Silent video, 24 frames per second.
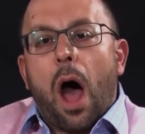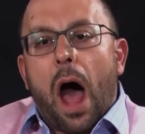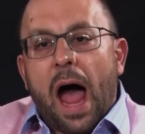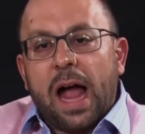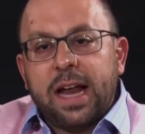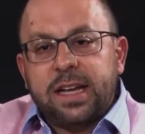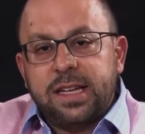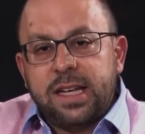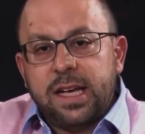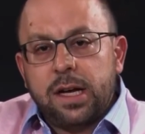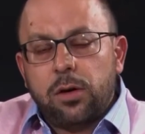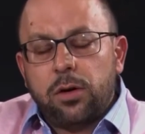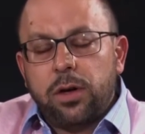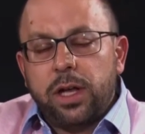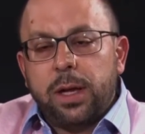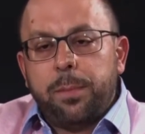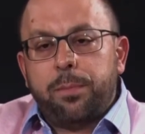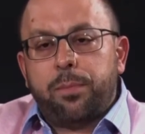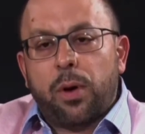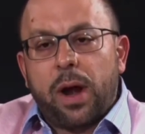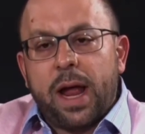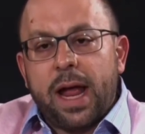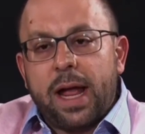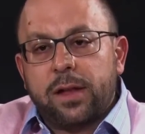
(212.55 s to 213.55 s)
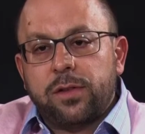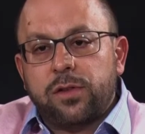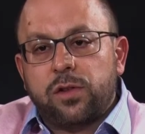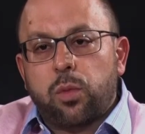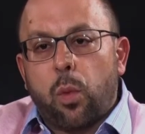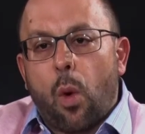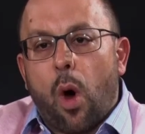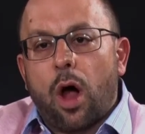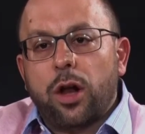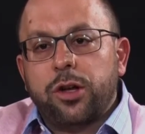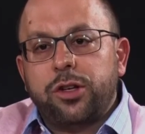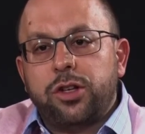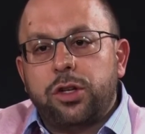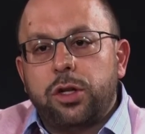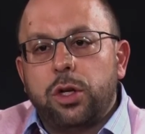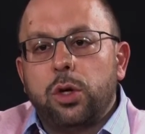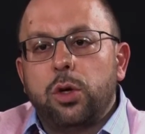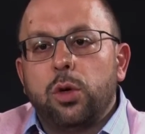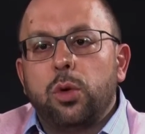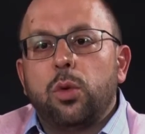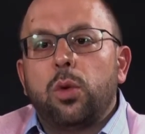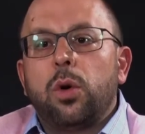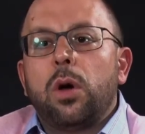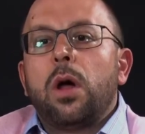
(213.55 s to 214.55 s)
ideally, brands want
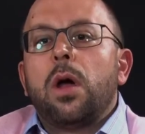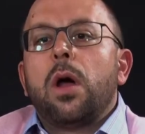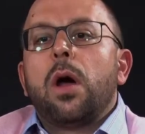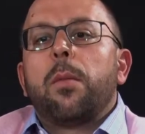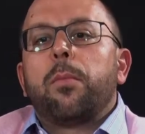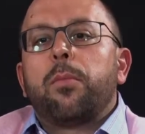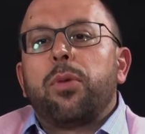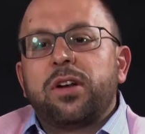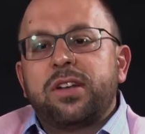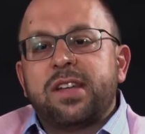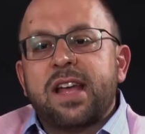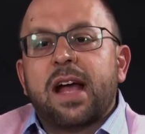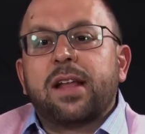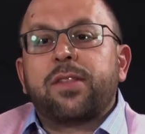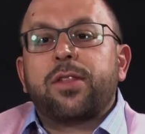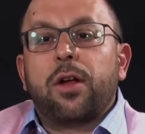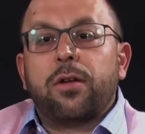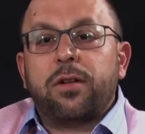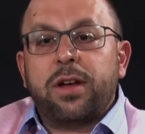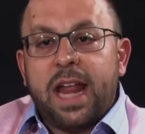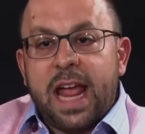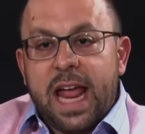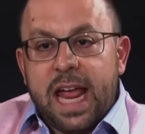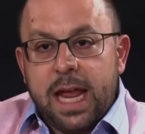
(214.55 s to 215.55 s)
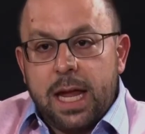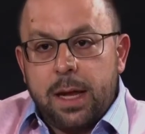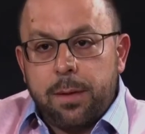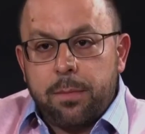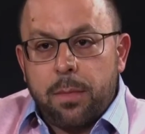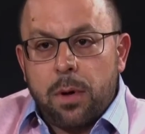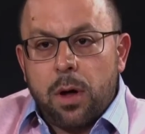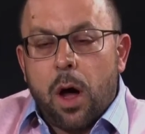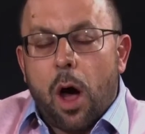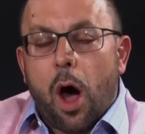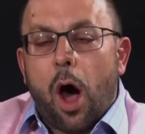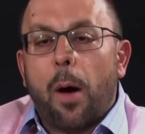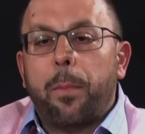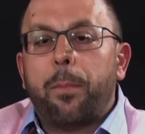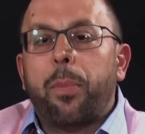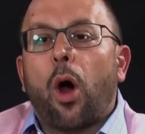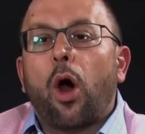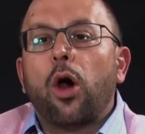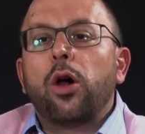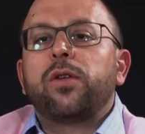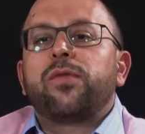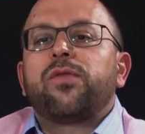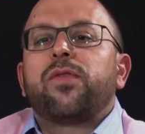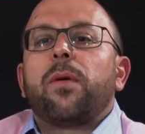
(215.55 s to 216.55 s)
to protect their name
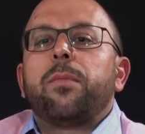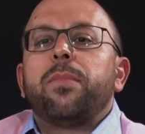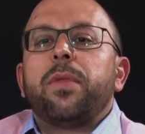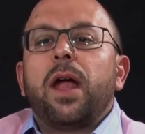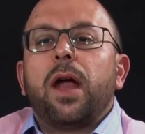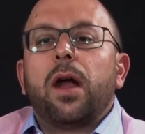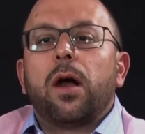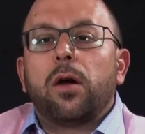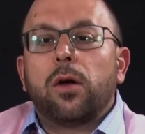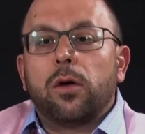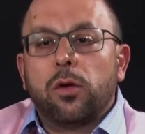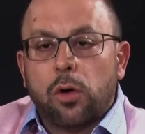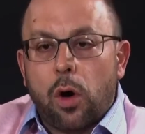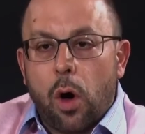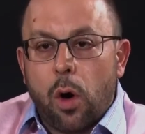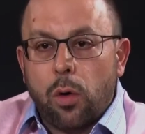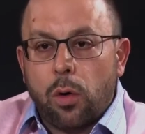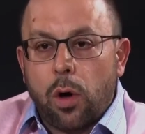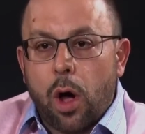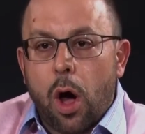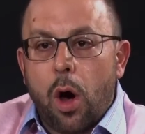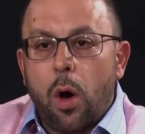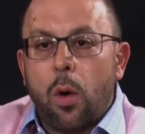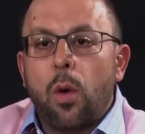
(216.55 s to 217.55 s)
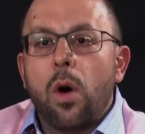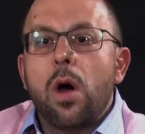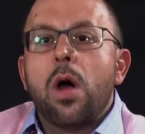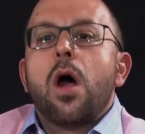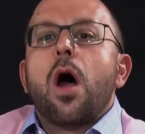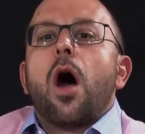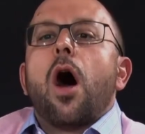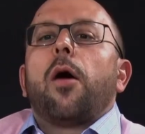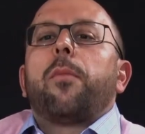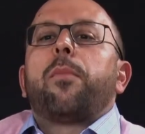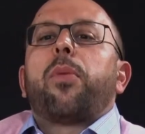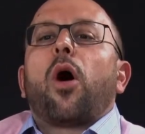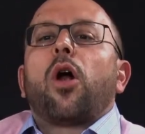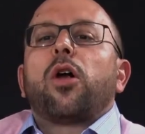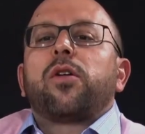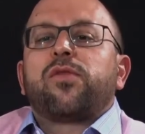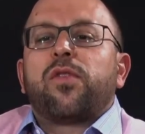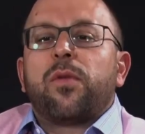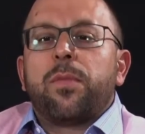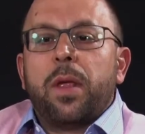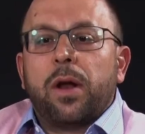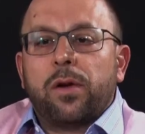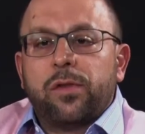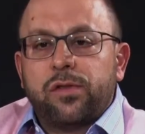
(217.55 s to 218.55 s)
apart from their logo, apart
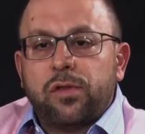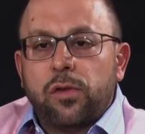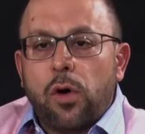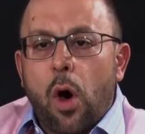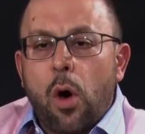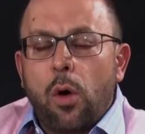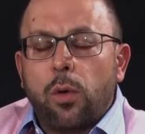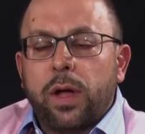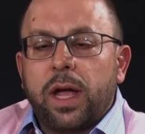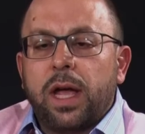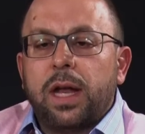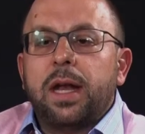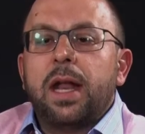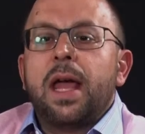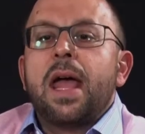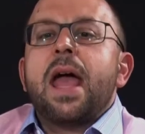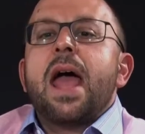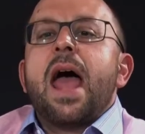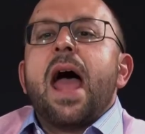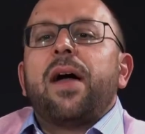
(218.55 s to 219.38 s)
from their slogan,